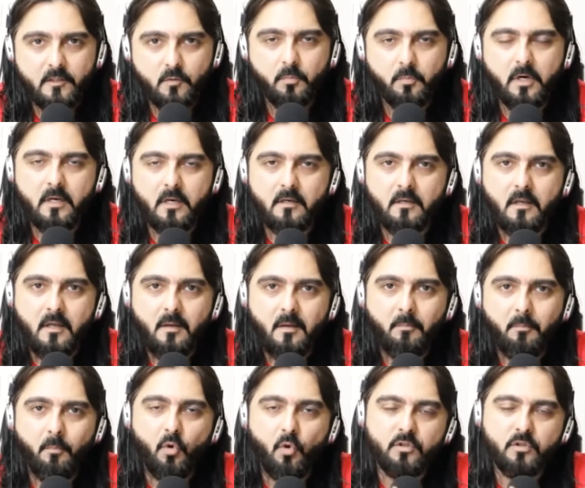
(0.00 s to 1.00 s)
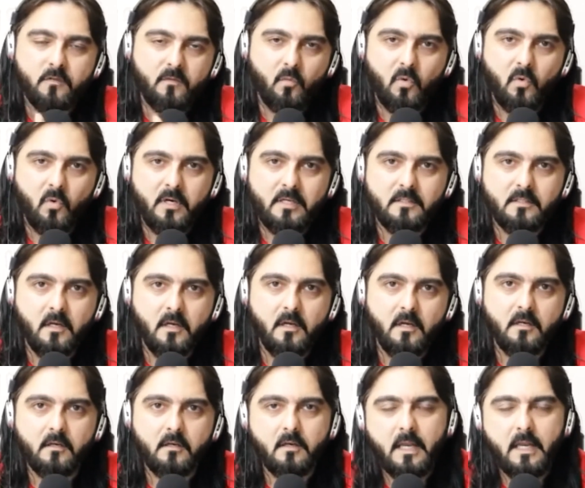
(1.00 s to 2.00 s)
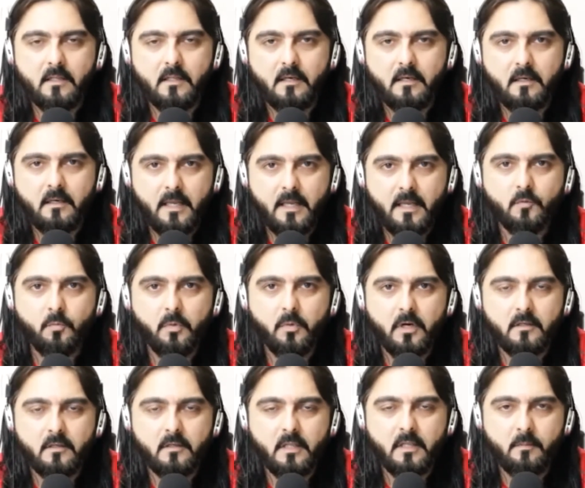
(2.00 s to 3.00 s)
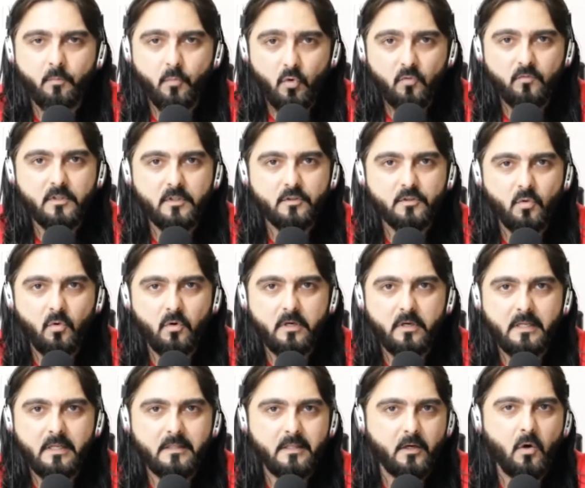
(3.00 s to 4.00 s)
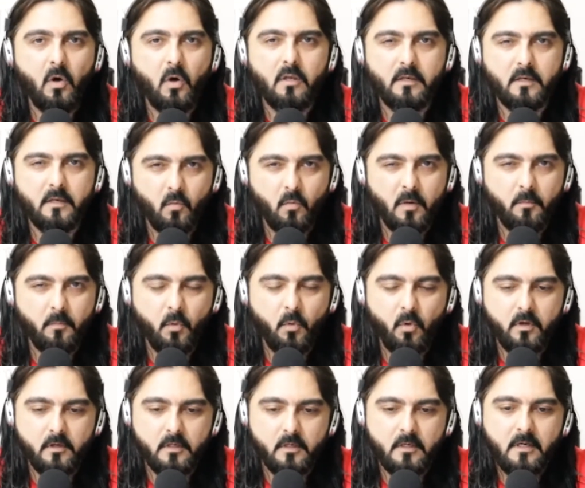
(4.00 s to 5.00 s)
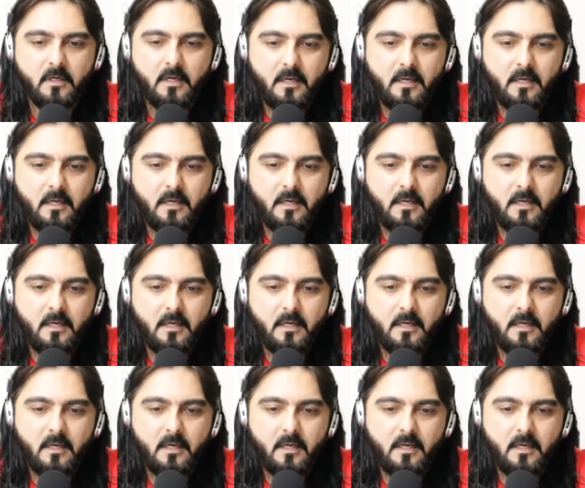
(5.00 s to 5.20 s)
sprint, most of the work is done. In the next sprint, they move the story and they call it a one pointer.